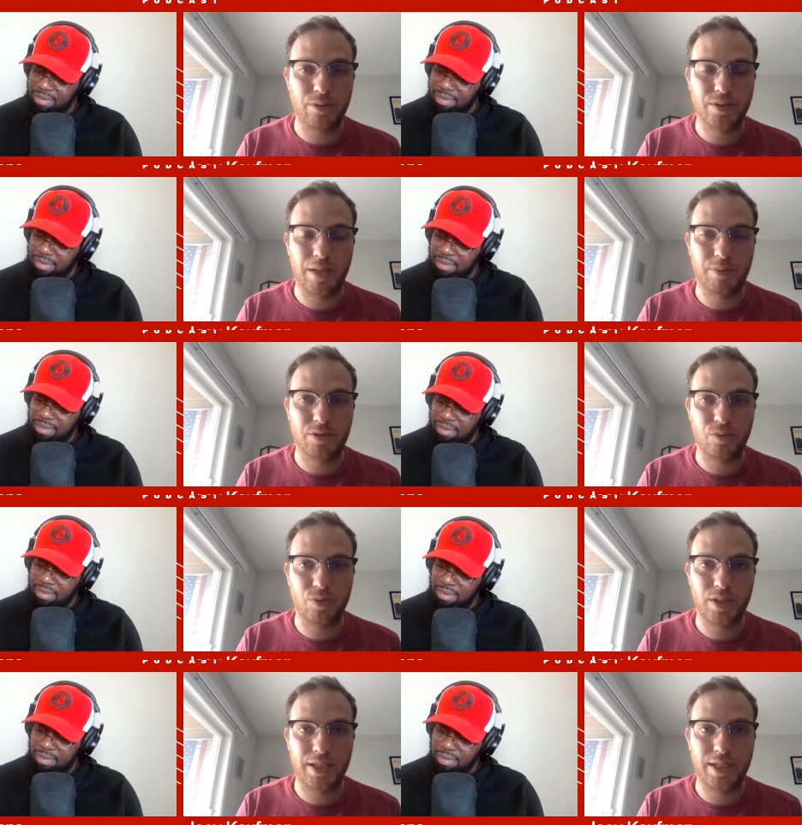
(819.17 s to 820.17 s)
Speaker 1: who was able to
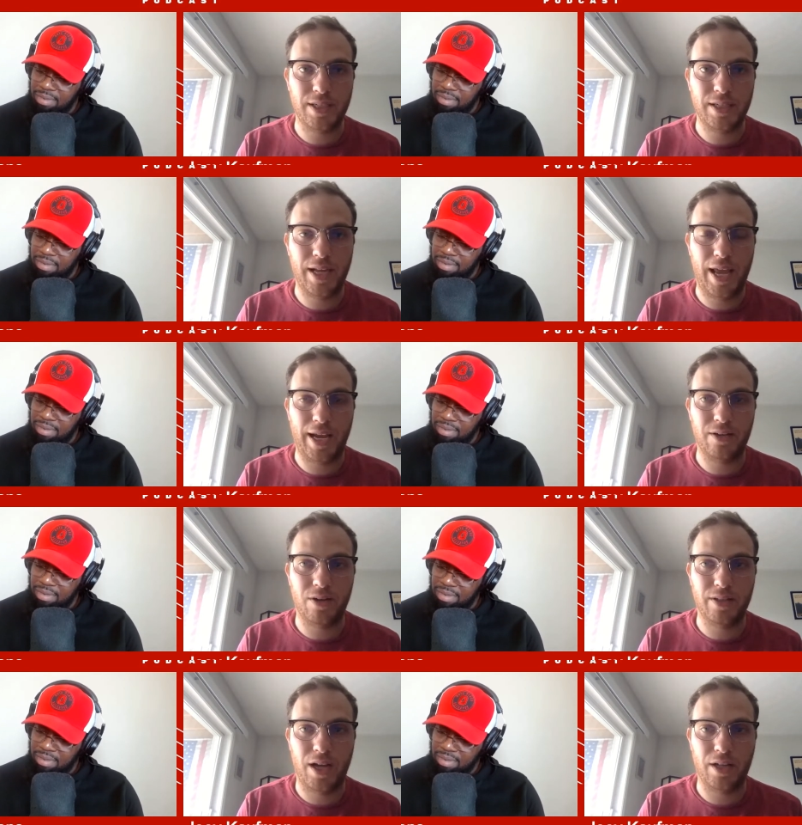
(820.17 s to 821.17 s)
really get a handle
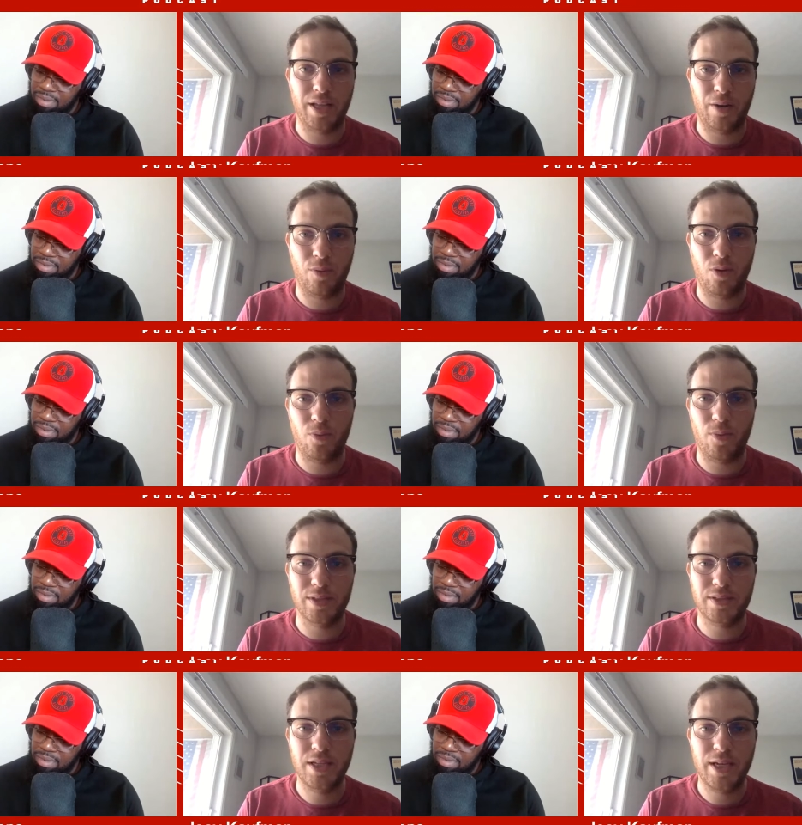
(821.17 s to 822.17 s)
on on that role
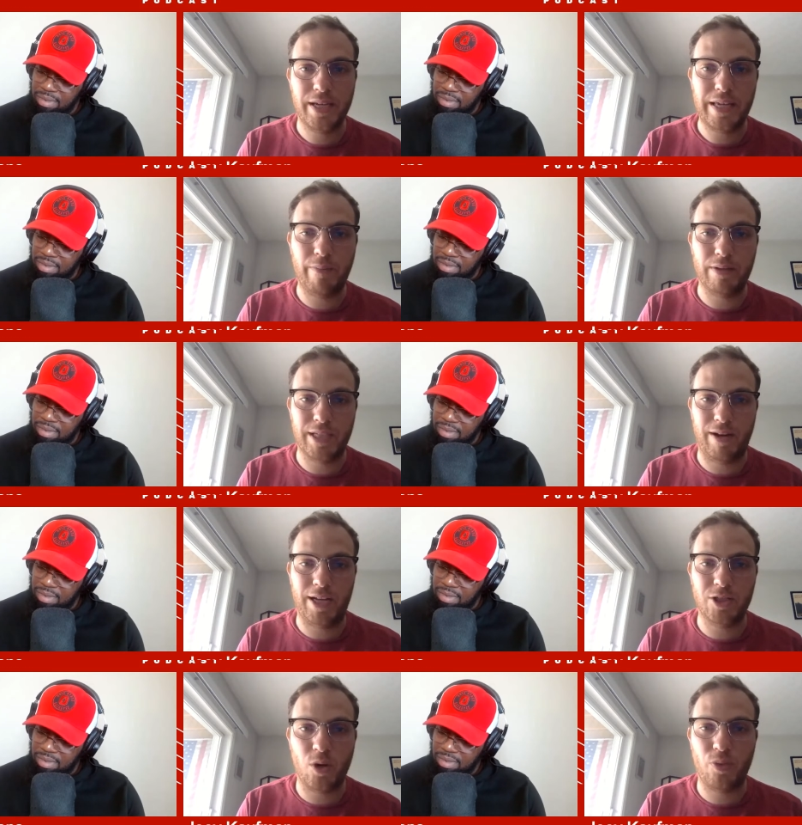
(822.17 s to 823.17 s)
once he went down, I
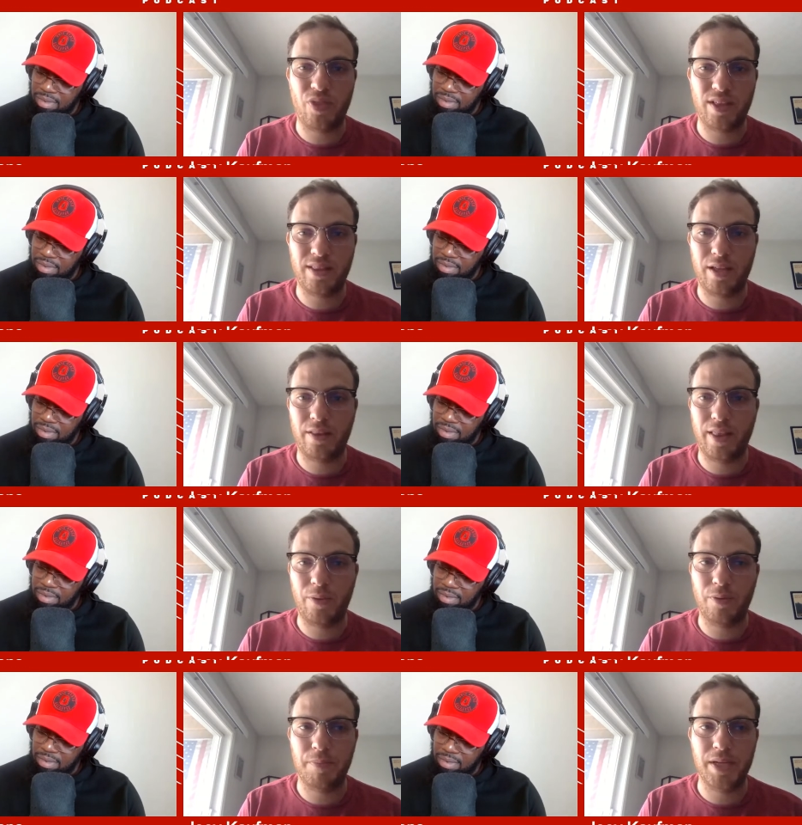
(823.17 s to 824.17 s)
don't think they
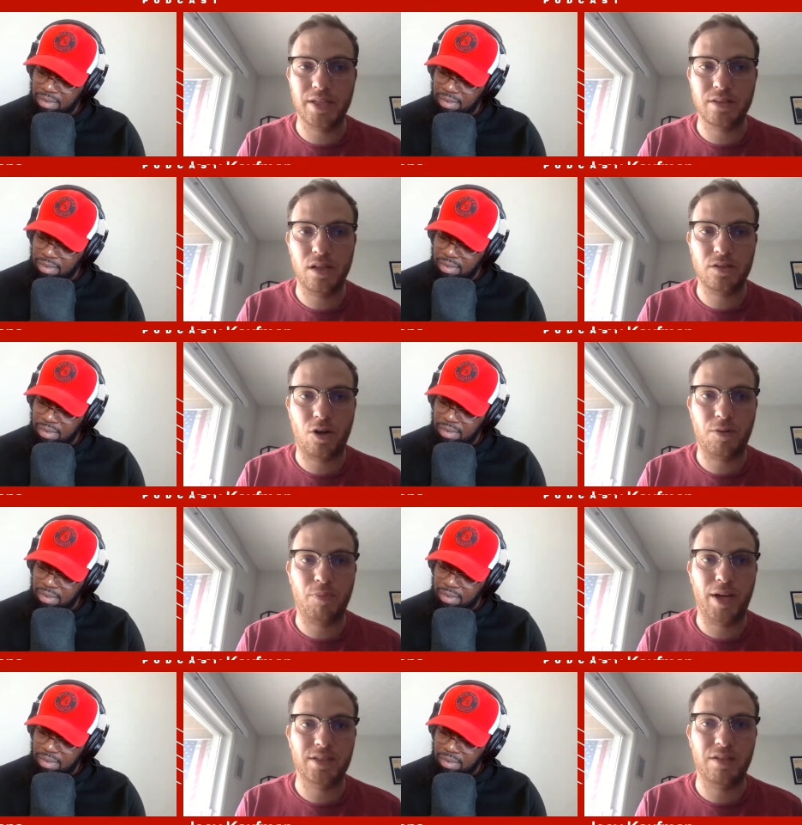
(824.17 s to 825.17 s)
would be as, as hard
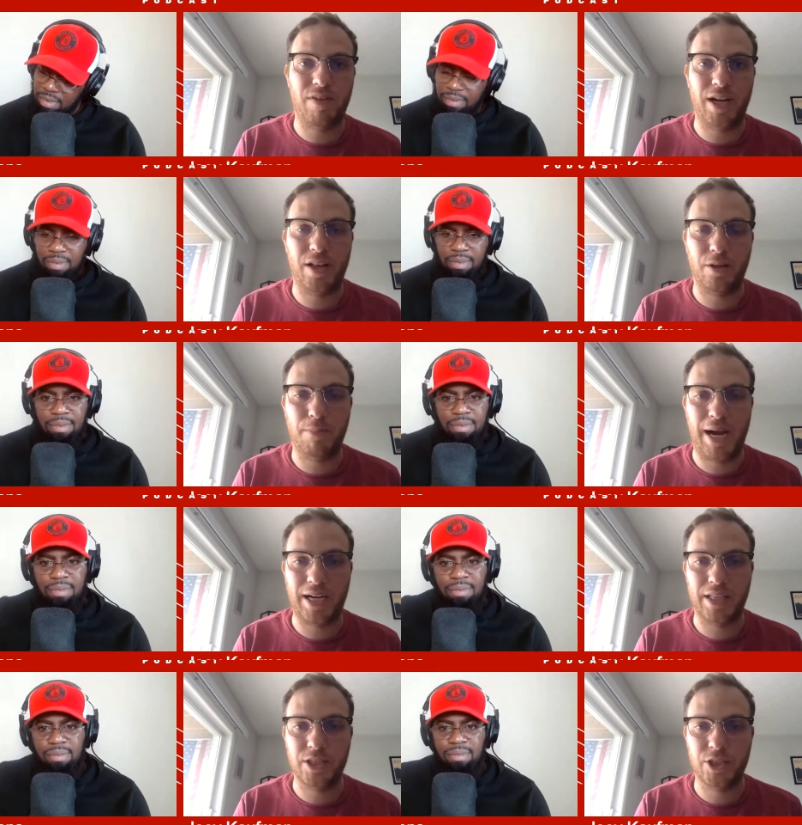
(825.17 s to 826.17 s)
pressed
Speaker 2: to find another
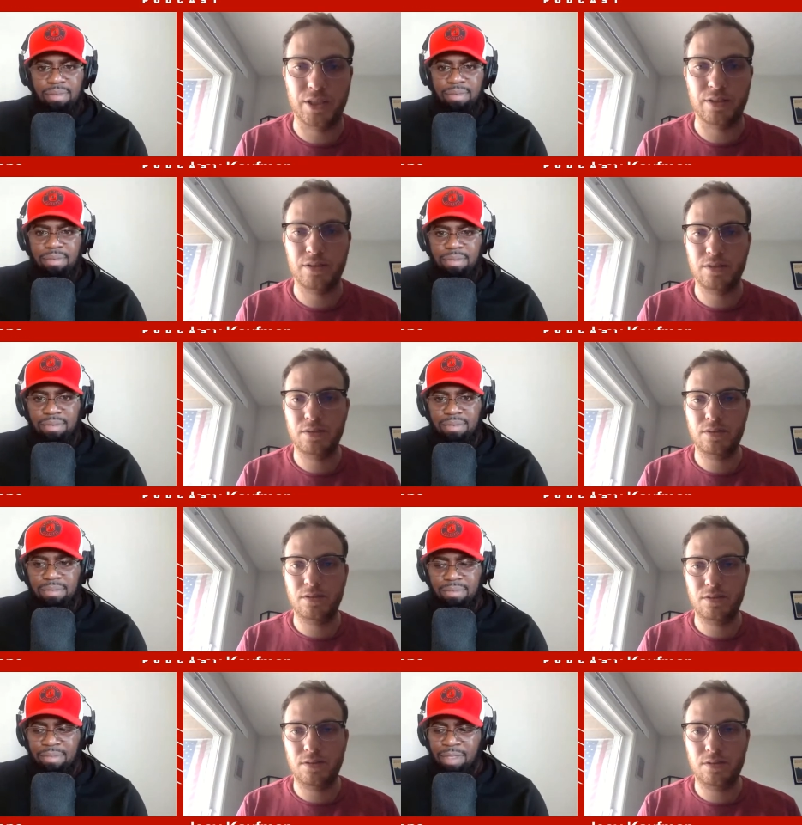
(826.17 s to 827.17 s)
body this year.
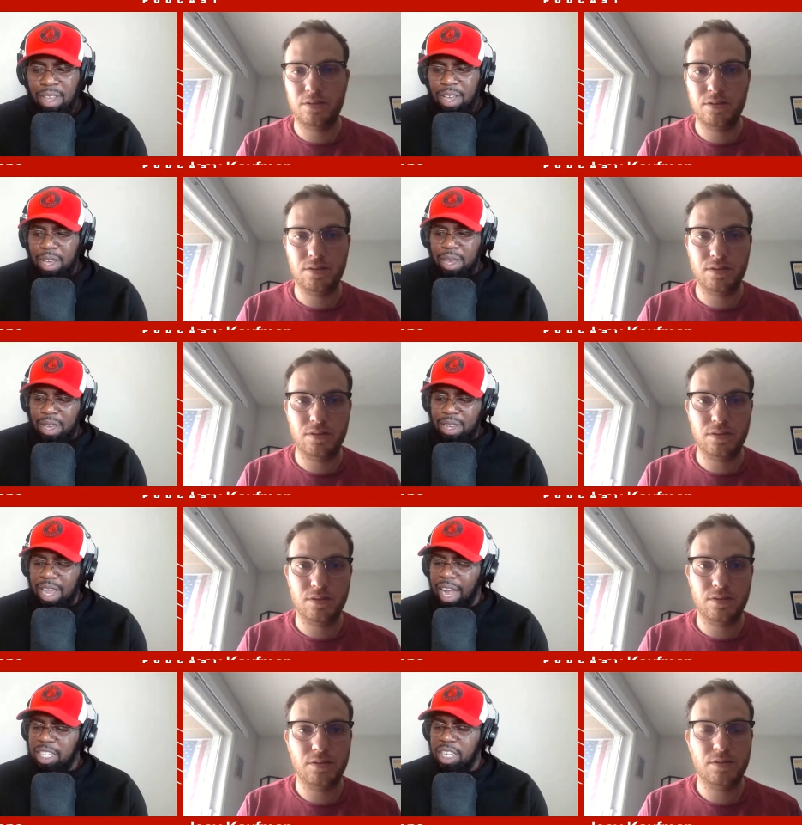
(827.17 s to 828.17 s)

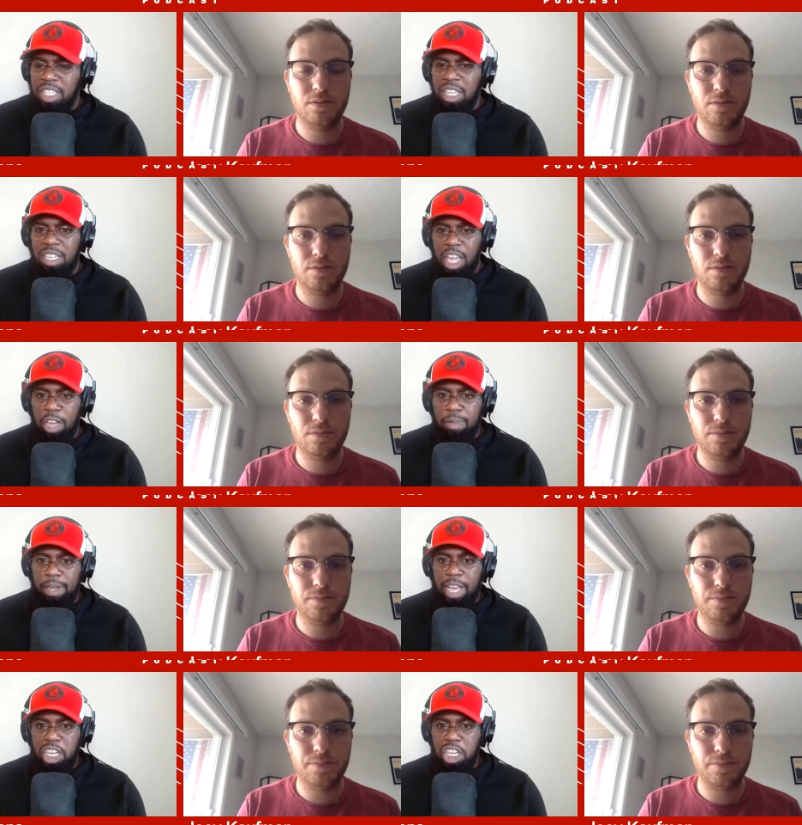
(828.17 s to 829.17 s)
Not just season
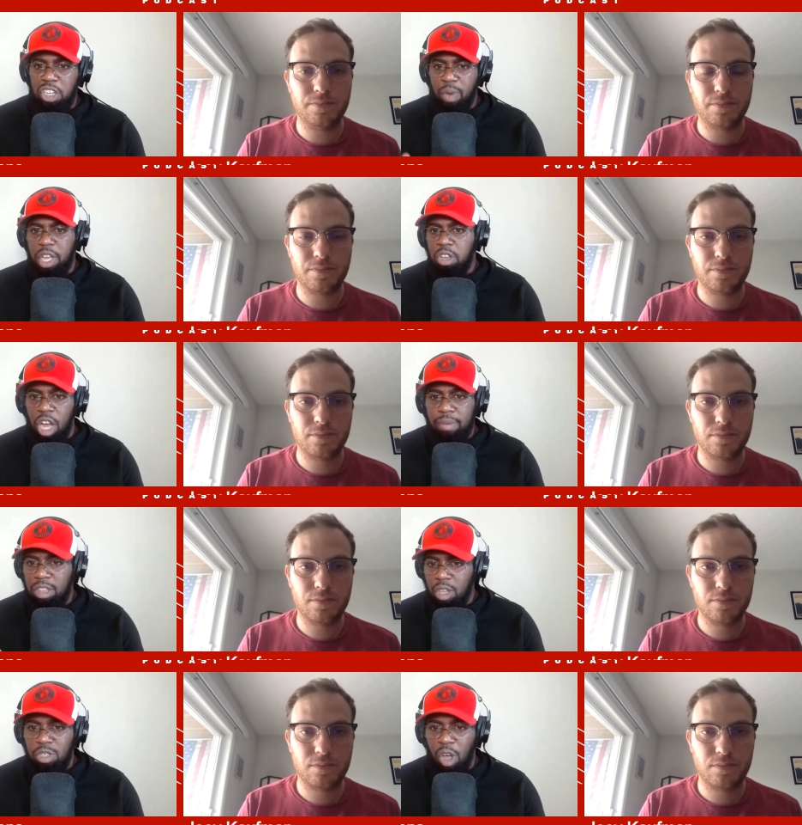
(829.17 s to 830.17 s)
expectations. We could talk about
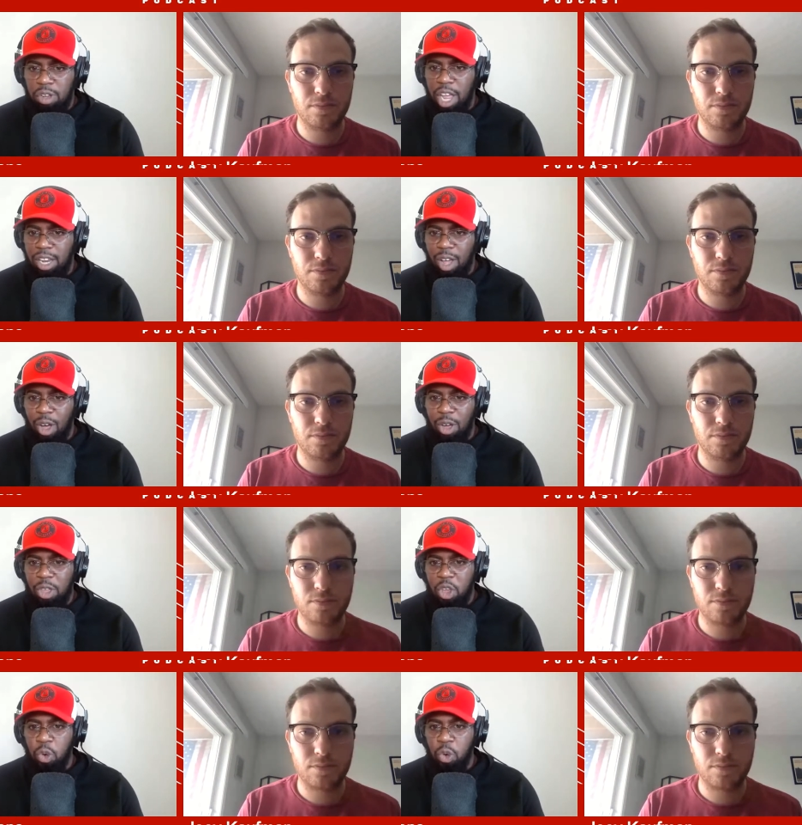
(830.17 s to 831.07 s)
those all day long. You